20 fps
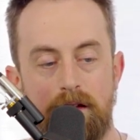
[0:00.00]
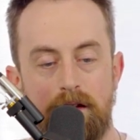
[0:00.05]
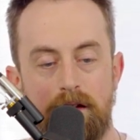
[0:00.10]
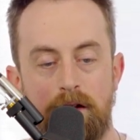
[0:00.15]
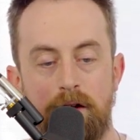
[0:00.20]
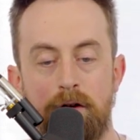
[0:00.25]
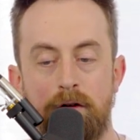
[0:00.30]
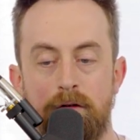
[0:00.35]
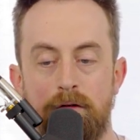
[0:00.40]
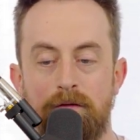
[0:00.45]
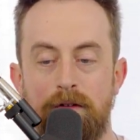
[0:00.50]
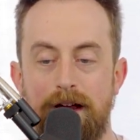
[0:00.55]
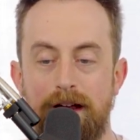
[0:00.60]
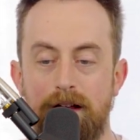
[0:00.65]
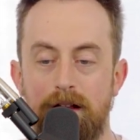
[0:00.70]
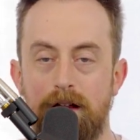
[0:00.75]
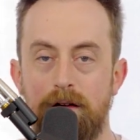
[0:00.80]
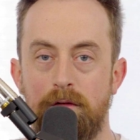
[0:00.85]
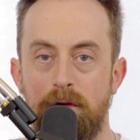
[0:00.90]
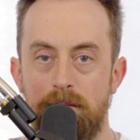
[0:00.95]
You
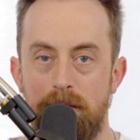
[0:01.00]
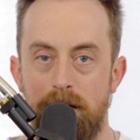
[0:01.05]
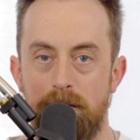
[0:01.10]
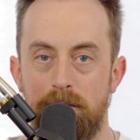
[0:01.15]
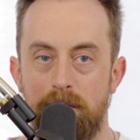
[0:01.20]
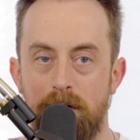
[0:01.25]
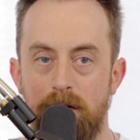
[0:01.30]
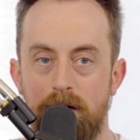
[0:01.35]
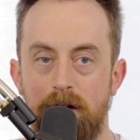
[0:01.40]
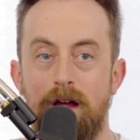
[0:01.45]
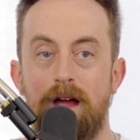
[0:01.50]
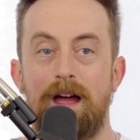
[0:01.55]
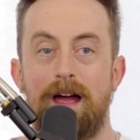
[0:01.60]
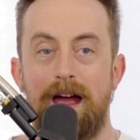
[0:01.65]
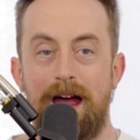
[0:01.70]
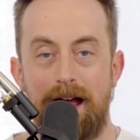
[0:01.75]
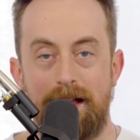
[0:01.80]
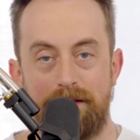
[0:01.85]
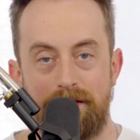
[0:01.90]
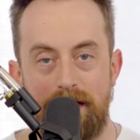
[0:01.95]
vaguely remember,
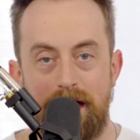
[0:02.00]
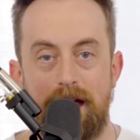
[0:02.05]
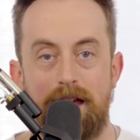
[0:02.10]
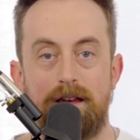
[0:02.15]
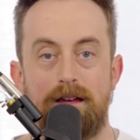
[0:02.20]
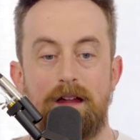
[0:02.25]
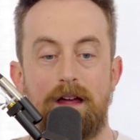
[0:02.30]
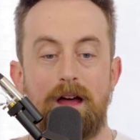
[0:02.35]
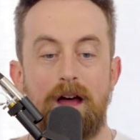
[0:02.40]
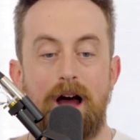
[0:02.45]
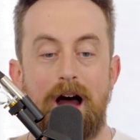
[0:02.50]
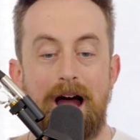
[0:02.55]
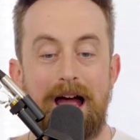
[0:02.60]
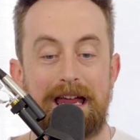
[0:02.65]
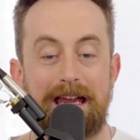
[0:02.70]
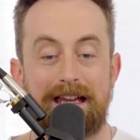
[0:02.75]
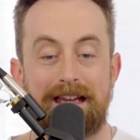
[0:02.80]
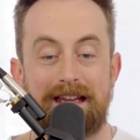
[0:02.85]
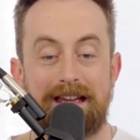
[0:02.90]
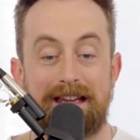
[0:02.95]
and then
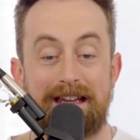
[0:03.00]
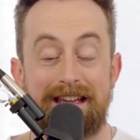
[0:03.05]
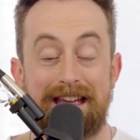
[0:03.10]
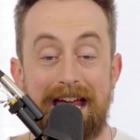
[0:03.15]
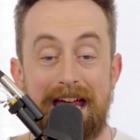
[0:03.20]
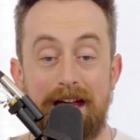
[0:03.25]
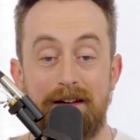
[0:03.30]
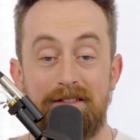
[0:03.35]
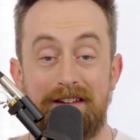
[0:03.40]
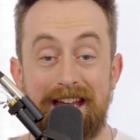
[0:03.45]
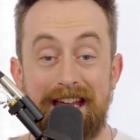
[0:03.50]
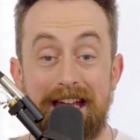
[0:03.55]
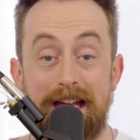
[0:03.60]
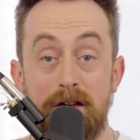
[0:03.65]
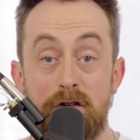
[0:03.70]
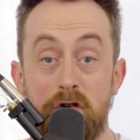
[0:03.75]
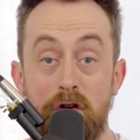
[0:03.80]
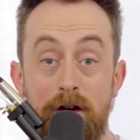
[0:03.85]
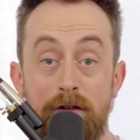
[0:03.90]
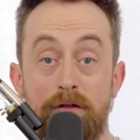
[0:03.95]
I gave
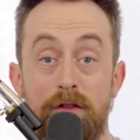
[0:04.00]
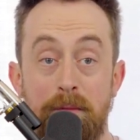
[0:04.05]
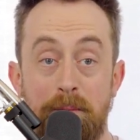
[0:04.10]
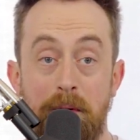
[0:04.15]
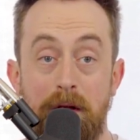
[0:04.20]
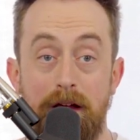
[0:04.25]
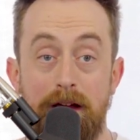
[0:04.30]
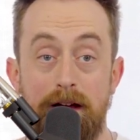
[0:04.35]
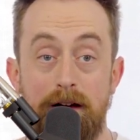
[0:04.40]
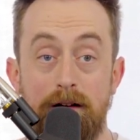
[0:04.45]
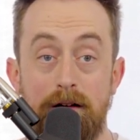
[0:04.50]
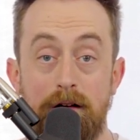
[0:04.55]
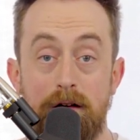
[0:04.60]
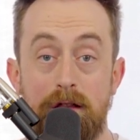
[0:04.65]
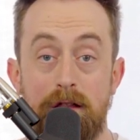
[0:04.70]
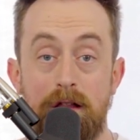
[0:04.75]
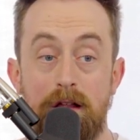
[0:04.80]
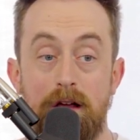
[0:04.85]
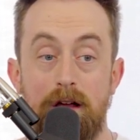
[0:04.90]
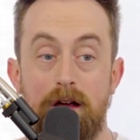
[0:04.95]
each of the
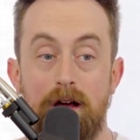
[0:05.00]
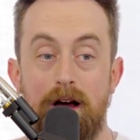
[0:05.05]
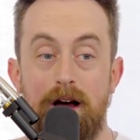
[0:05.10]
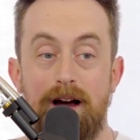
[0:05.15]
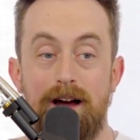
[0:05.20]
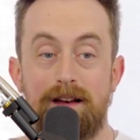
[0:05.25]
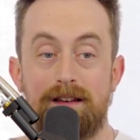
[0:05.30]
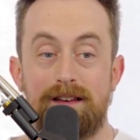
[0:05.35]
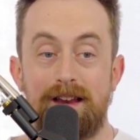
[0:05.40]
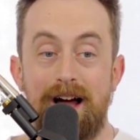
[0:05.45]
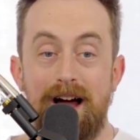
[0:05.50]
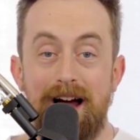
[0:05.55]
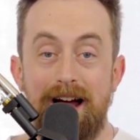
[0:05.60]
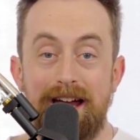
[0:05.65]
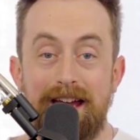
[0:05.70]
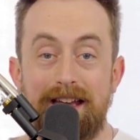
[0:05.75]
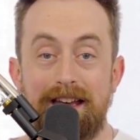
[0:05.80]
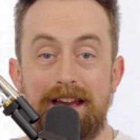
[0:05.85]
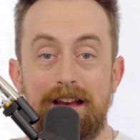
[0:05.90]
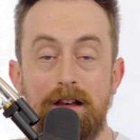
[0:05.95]
players a
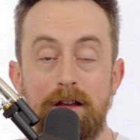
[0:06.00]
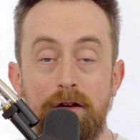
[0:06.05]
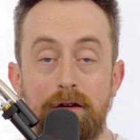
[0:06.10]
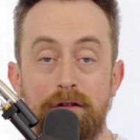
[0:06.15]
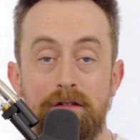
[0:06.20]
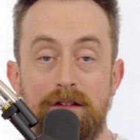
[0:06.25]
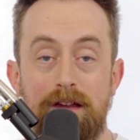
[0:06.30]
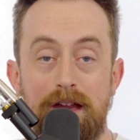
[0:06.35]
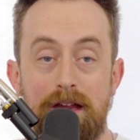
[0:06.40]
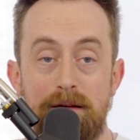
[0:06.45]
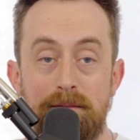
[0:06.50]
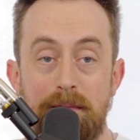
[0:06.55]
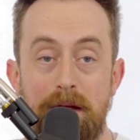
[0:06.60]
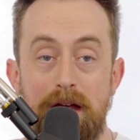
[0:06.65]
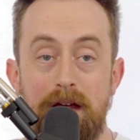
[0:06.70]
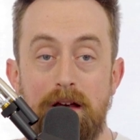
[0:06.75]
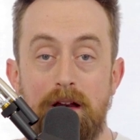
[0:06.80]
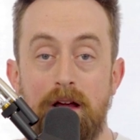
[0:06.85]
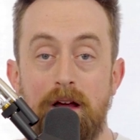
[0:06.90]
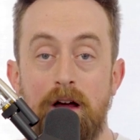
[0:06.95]
tiny little
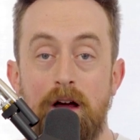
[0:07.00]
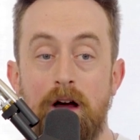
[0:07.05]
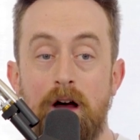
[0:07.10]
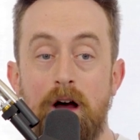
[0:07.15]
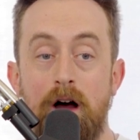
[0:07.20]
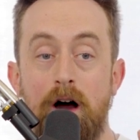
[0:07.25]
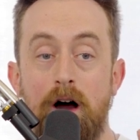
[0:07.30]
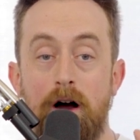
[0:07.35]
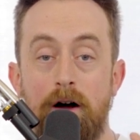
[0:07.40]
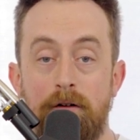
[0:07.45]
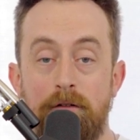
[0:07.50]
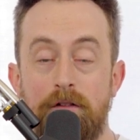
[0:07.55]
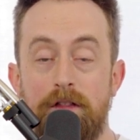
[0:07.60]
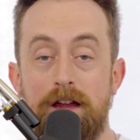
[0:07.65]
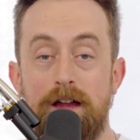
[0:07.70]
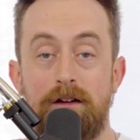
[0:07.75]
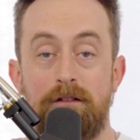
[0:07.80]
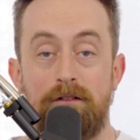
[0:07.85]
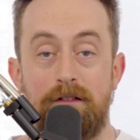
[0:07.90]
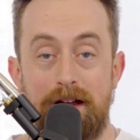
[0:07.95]
tidbit of
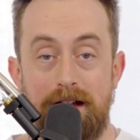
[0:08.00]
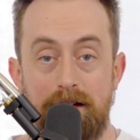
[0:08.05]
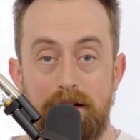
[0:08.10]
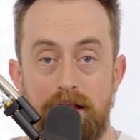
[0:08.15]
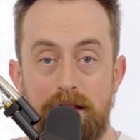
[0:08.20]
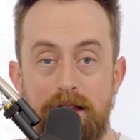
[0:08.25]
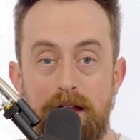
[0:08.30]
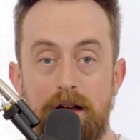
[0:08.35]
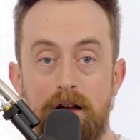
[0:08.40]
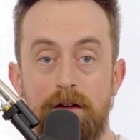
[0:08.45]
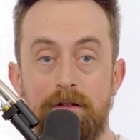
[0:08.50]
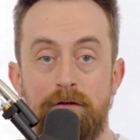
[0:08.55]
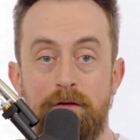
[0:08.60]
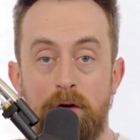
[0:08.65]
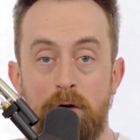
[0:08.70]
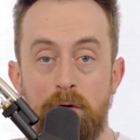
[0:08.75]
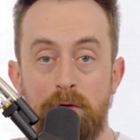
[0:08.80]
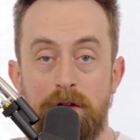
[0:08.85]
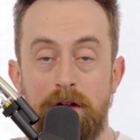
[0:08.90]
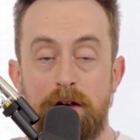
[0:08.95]
the events that
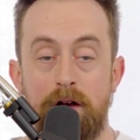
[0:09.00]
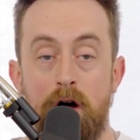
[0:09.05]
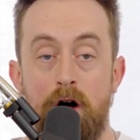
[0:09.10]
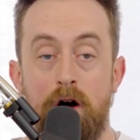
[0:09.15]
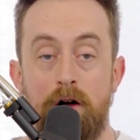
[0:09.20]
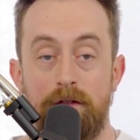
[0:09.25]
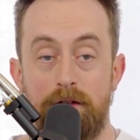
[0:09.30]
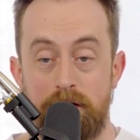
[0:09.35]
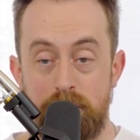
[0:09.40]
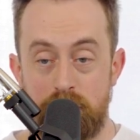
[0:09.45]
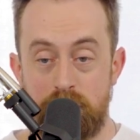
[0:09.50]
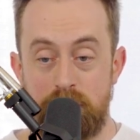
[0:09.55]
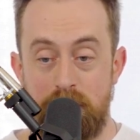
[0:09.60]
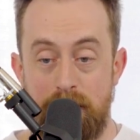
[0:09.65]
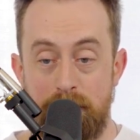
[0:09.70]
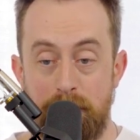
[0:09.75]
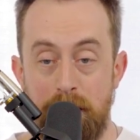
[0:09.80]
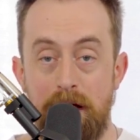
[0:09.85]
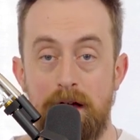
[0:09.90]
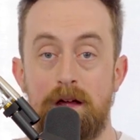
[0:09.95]
unfolded on the
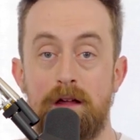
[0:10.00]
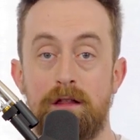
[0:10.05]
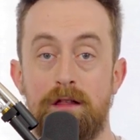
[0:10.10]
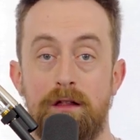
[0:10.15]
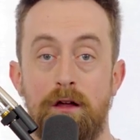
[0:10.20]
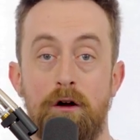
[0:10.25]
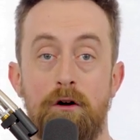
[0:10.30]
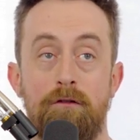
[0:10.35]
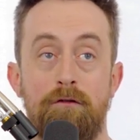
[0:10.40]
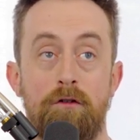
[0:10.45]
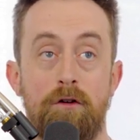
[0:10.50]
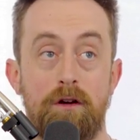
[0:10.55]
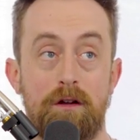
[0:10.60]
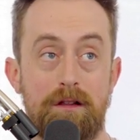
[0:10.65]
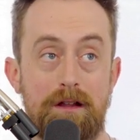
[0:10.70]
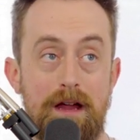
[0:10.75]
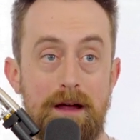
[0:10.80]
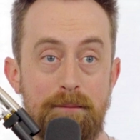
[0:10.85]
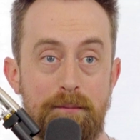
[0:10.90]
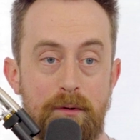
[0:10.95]
ship. So, for
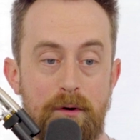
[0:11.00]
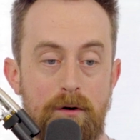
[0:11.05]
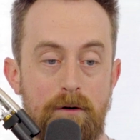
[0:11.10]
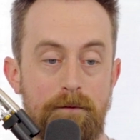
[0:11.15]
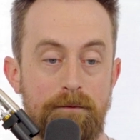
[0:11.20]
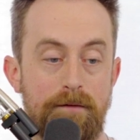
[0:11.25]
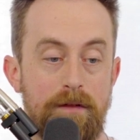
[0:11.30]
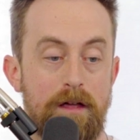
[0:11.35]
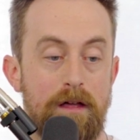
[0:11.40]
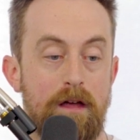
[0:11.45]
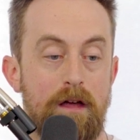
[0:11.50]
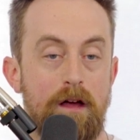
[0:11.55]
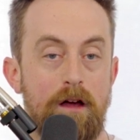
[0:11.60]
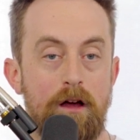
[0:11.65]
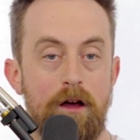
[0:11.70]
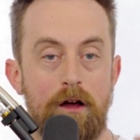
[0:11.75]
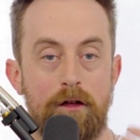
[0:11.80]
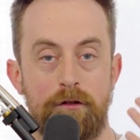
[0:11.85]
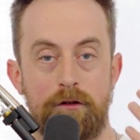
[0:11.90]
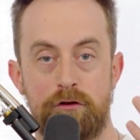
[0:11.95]
example,
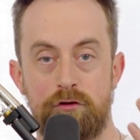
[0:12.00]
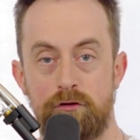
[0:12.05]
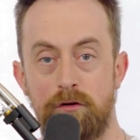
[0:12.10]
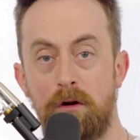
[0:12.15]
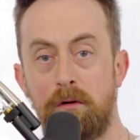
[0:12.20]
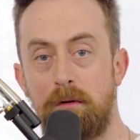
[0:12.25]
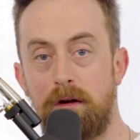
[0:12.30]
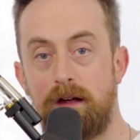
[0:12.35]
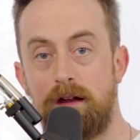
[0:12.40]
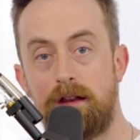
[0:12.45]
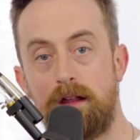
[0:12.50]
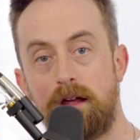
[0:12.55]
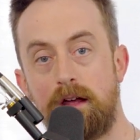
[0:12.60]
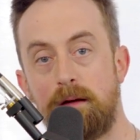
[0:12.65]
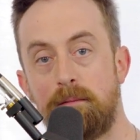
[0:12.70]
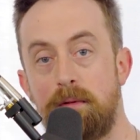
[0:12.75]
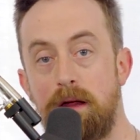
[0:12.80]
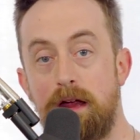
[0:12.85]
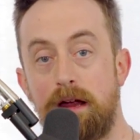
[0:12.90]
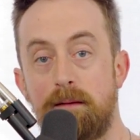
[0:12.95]
the druid,
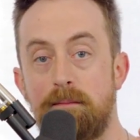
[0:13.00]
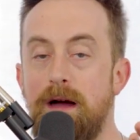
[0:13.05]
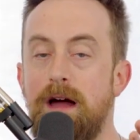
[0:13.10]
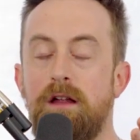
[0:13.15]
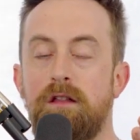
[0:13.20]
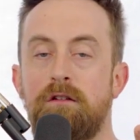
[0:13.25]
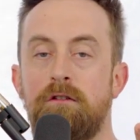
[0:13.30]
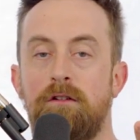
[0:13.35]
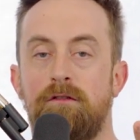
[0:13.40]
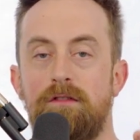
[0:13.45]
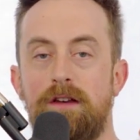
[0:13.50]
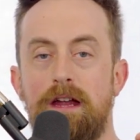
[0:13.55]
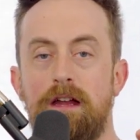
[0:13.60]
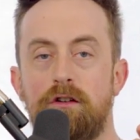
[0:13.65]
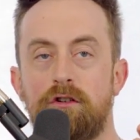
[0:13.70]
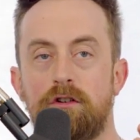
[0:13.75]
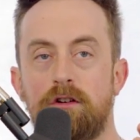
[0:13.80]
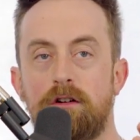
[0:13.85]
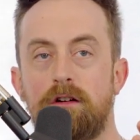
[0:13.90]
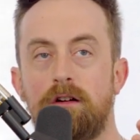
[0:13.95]
being a master of
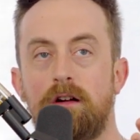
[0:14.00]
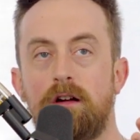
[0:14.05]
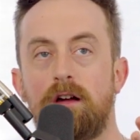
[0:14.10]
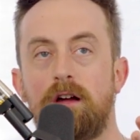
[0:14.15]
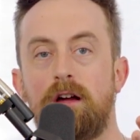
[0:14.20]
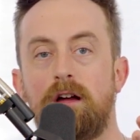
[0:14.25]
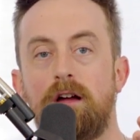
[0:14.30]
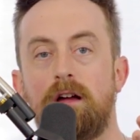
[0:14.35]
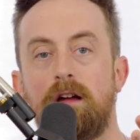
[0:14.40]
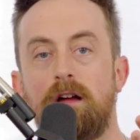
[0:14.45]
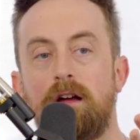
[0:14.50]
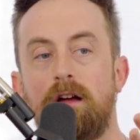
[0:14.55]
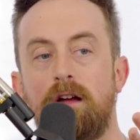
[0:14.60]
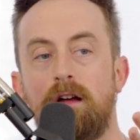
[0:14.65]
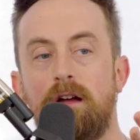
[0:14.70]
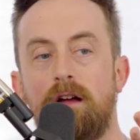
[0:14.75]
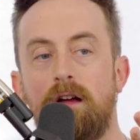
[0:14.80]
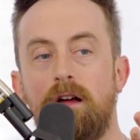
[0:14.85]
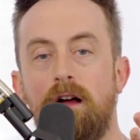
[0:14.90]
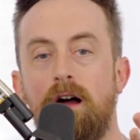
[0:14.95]
nature,
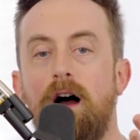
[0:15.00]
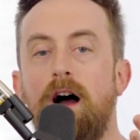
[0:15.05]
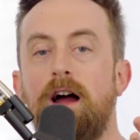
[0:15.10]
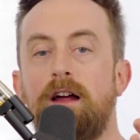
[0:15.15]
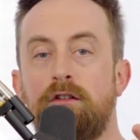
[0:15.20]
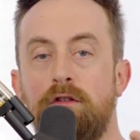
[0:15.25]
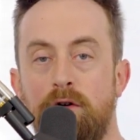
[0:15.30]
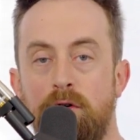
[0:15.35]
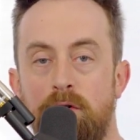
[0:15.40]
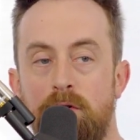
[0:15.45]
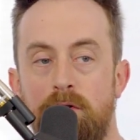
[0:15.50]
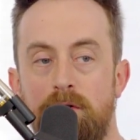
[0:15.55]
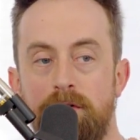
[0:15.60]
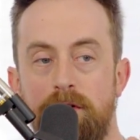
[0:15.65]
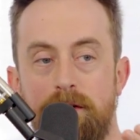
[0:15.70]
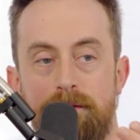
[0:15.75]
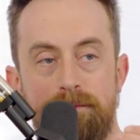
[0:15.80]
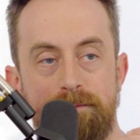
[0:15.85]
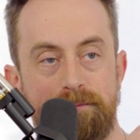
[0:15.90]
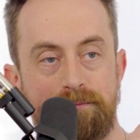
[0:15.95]
I told,